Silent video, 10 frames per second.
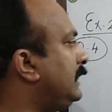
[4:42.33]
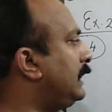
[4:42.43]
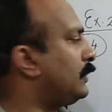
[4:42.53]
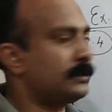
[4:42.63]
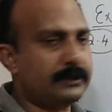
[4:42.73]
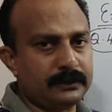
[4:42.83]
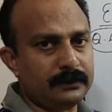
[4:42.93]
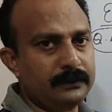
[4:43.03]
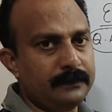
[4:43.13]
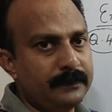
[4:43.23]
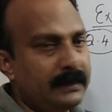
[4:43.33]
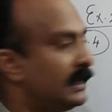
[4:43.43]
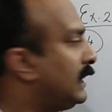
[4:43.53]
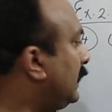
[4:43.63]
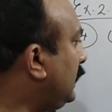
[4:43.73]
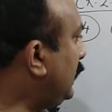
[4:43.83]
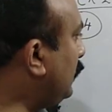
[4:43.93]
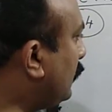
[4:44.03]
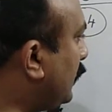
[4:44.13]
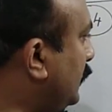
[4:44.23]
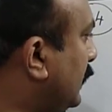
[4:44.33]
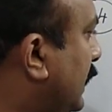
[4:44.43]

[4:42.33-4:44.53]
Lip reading: here also. In order to